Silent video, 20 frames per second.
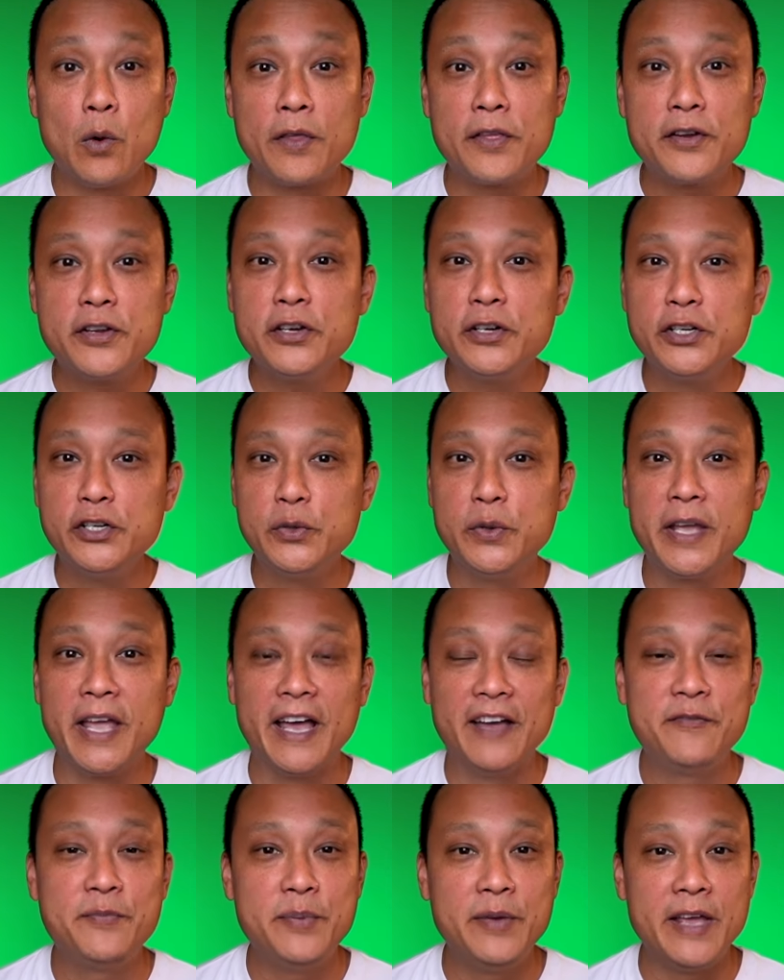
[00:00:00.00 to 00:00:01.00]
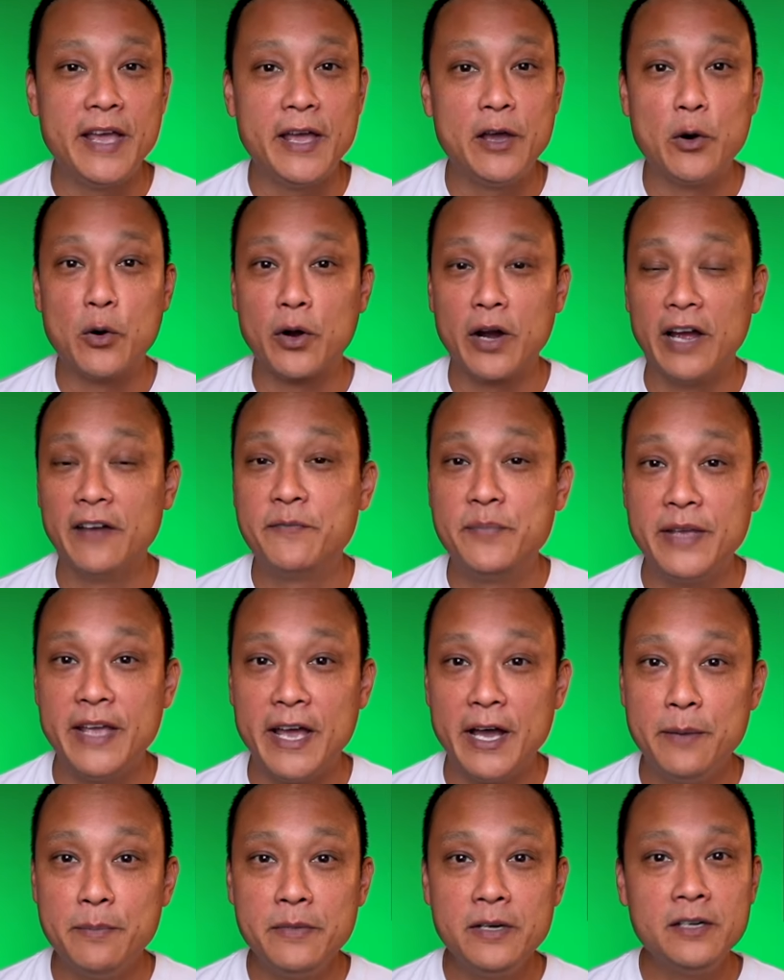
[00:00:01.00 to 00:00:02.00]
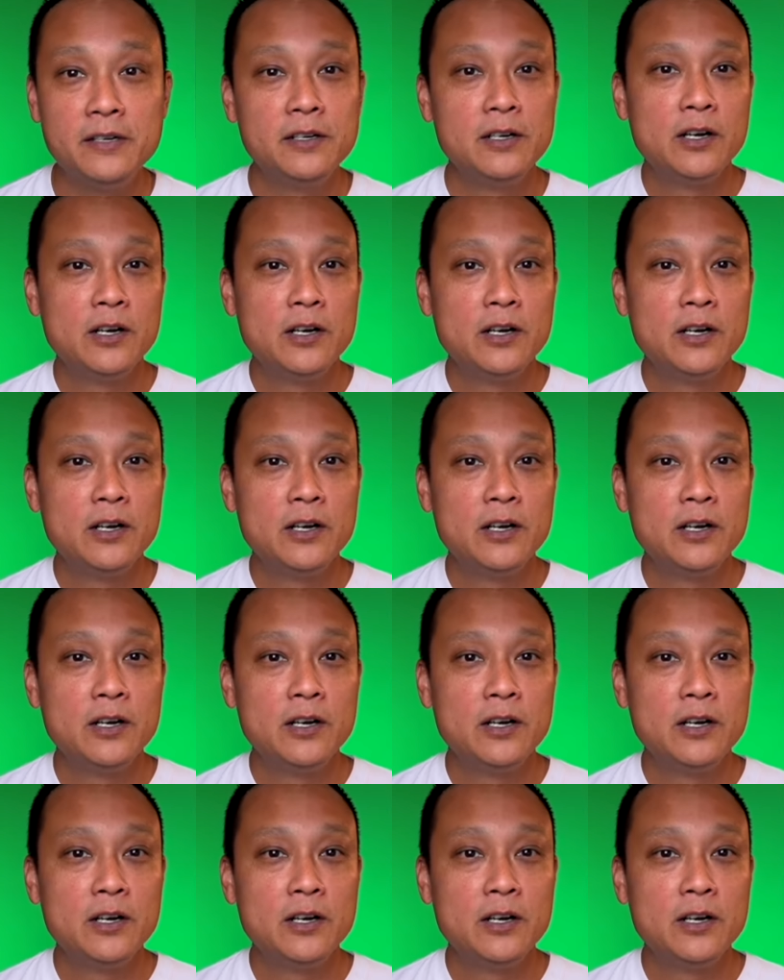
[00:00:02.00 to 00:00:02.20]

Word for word: Whether you're doing FBA or FBM,